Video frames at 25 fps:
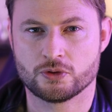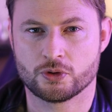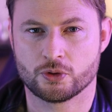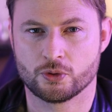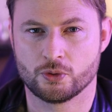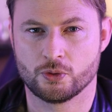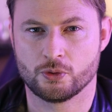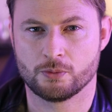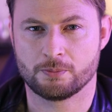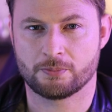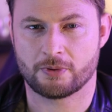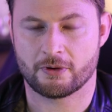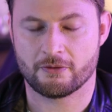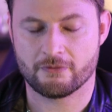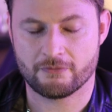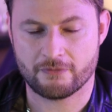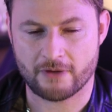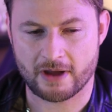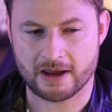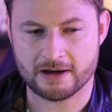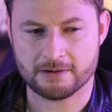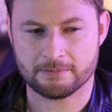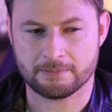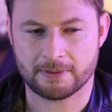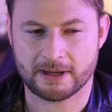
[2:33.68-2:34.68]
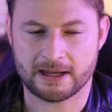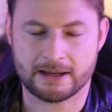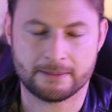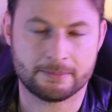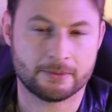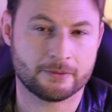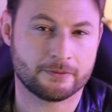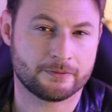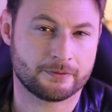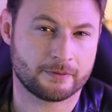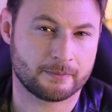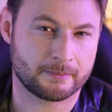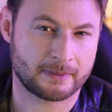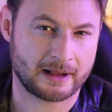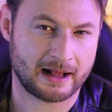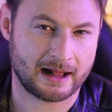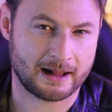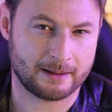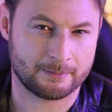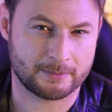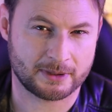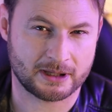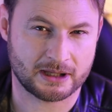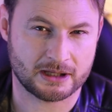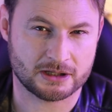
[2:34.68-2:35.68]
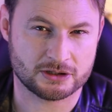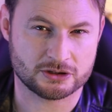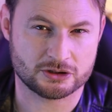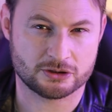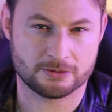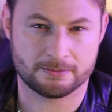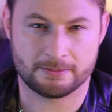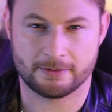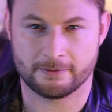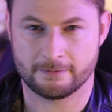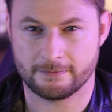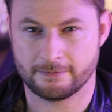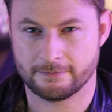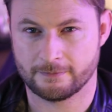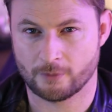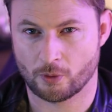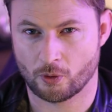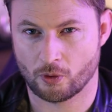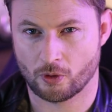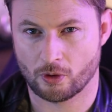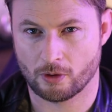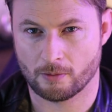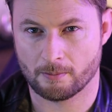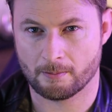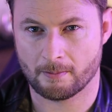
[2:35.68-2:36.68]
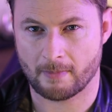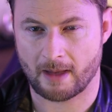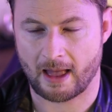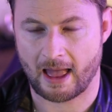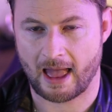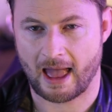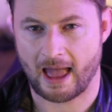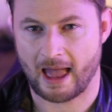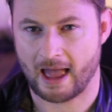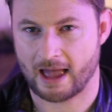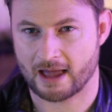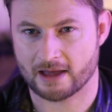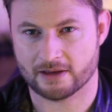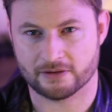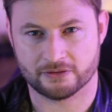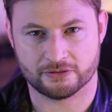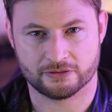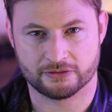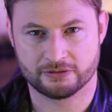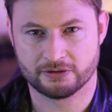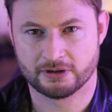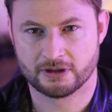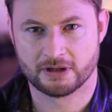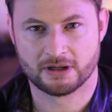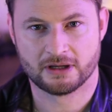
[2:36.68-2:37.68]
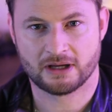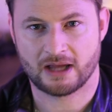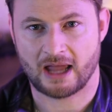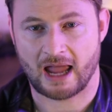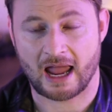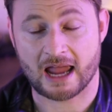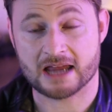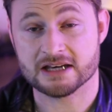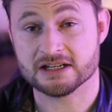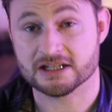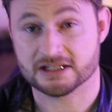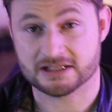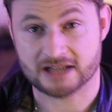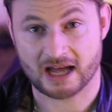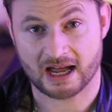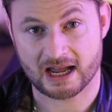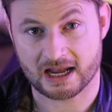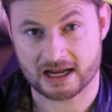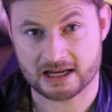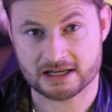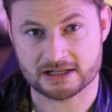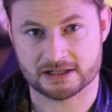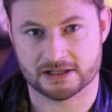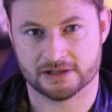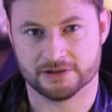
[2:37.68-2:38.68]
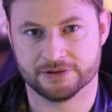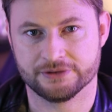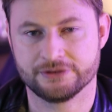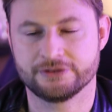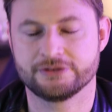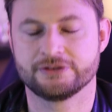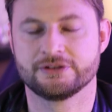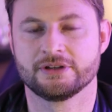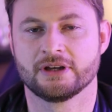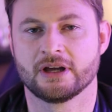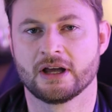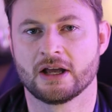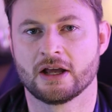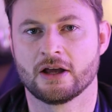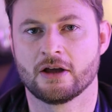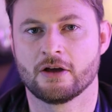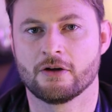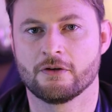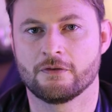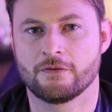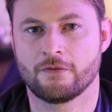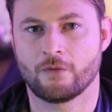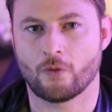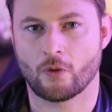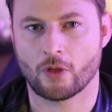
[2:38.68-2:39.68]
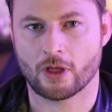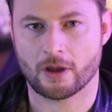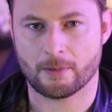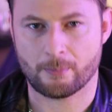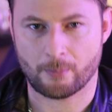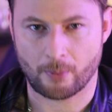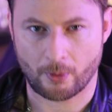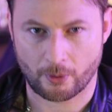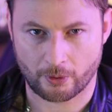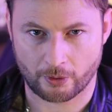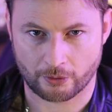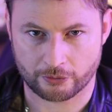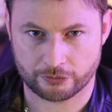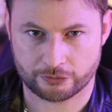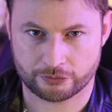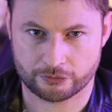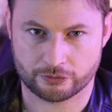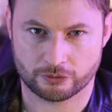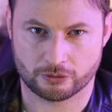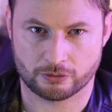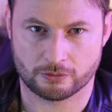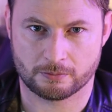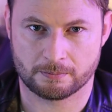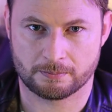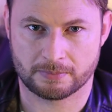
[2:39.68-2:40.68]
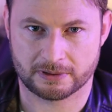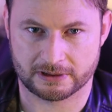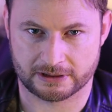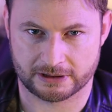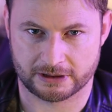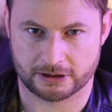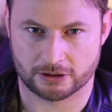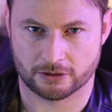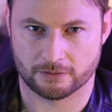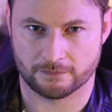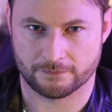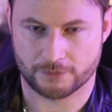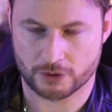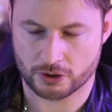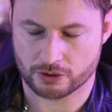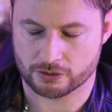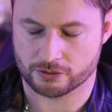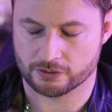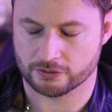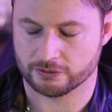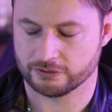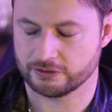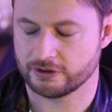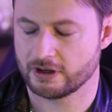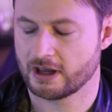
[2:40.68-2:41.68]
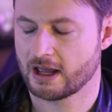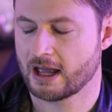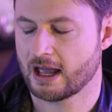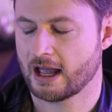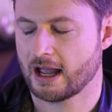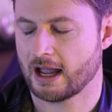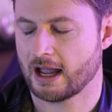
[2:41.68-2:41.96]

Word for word: to prevent people from coming in to perform as entertainers for their personal political views?